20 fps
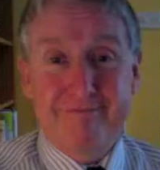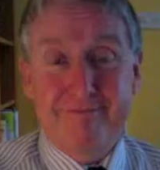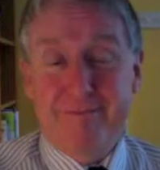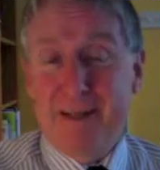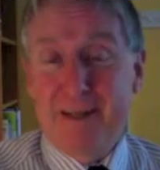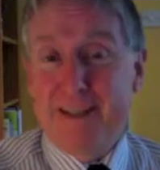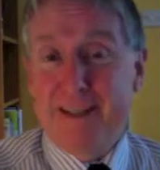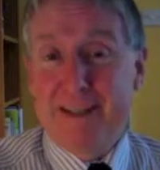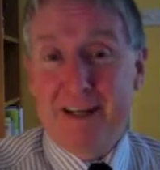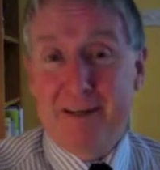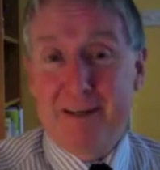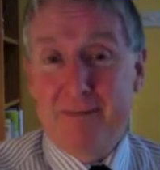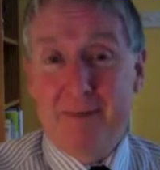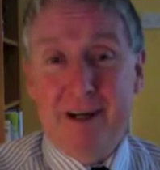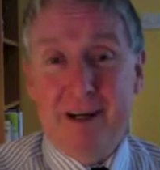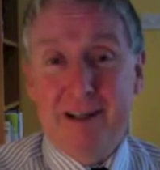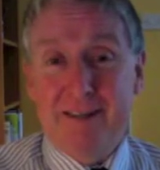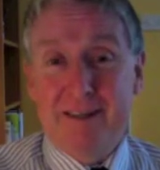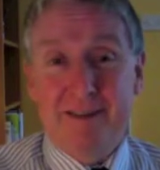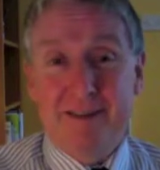bear that in
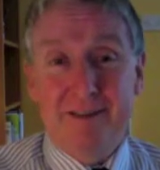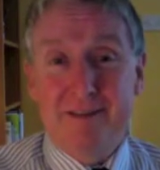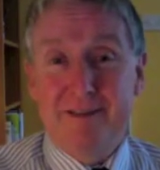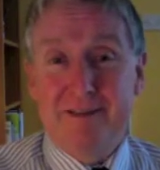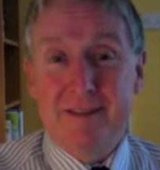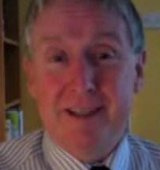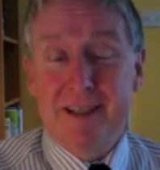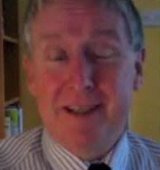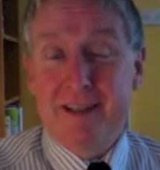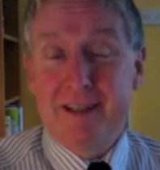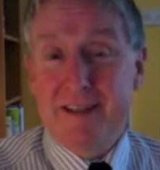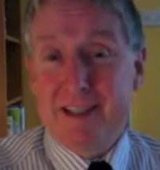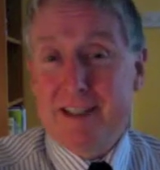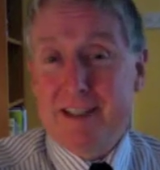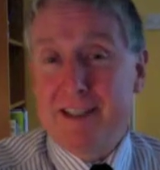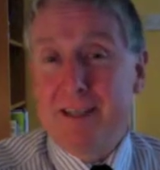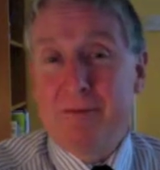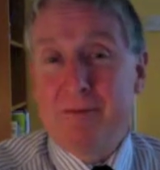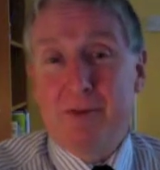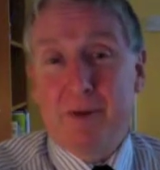mind. They
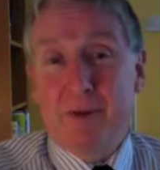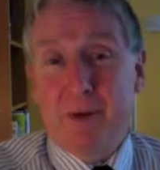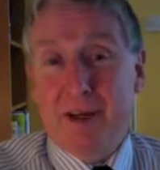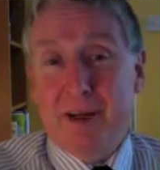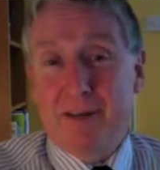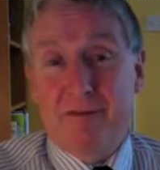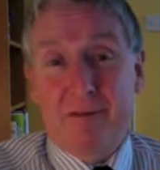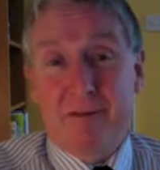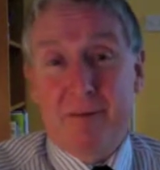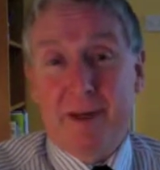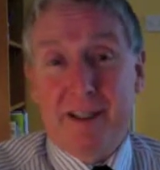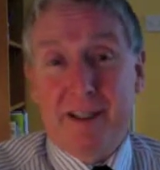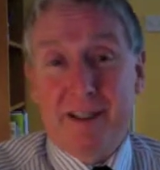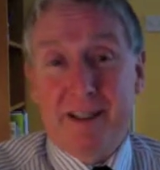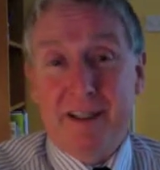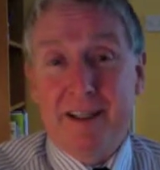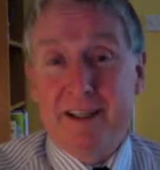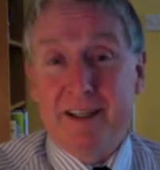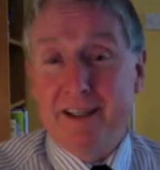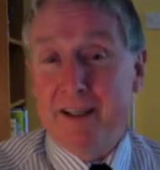seem to work for me.
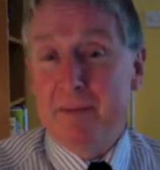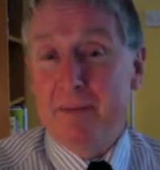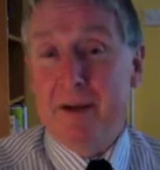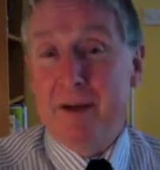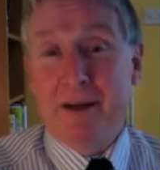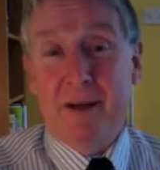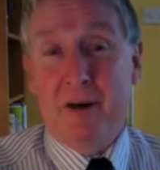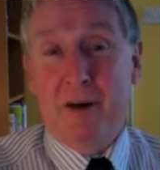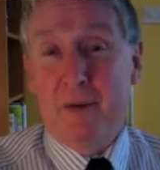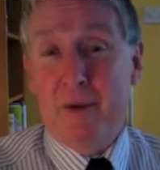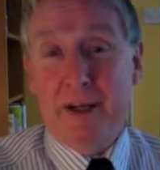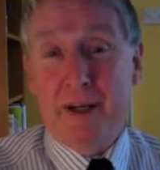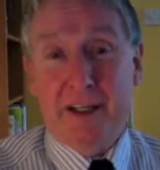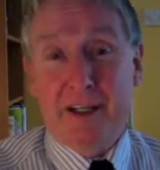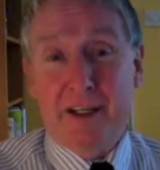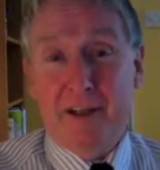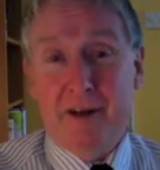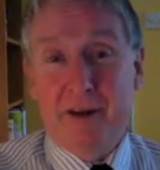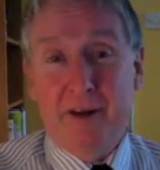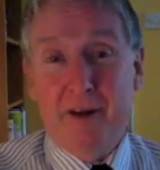They may not work
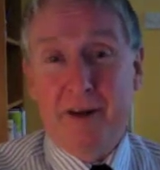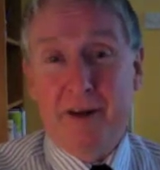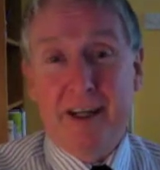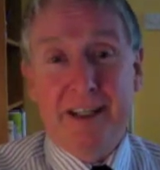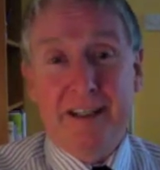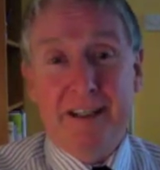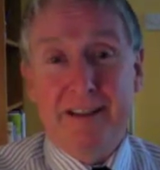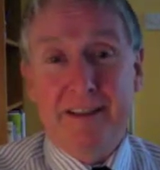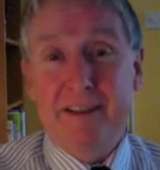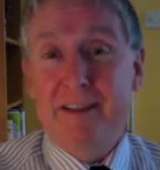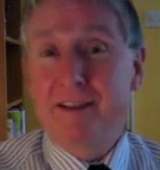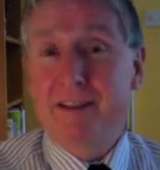at your end.